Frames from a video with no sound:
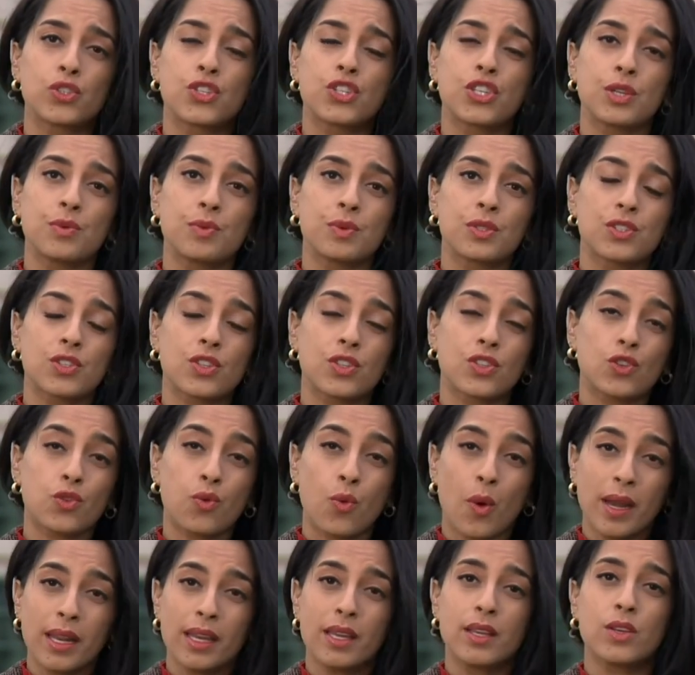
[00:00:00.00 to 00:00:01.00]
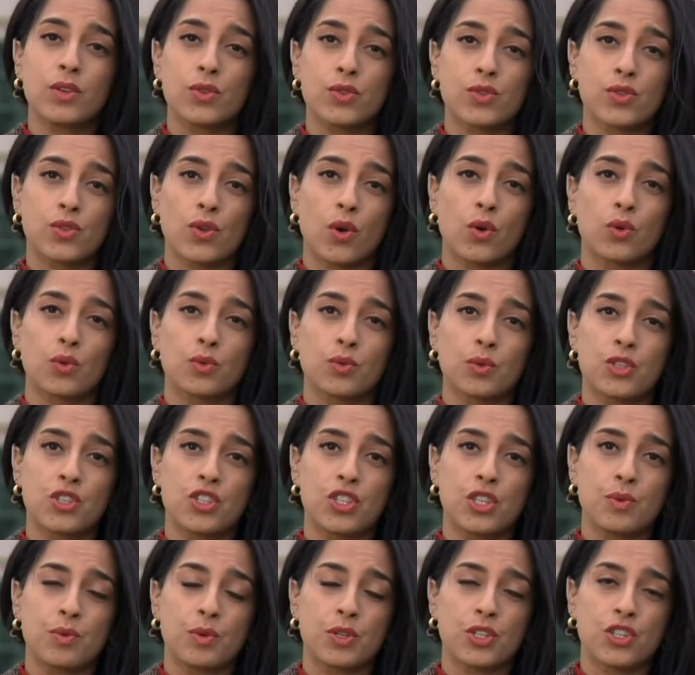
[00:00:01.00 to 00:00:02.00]
She was 20 years old when
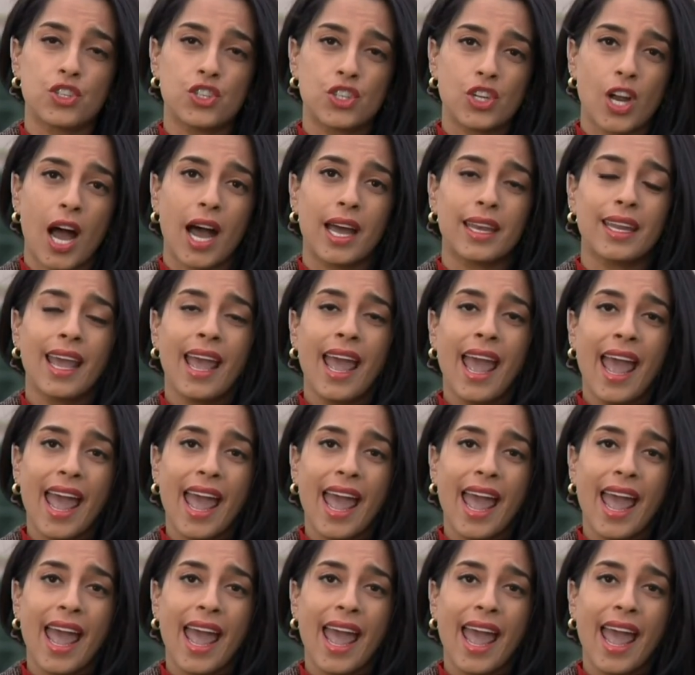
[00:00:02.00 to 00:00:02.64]
she was shot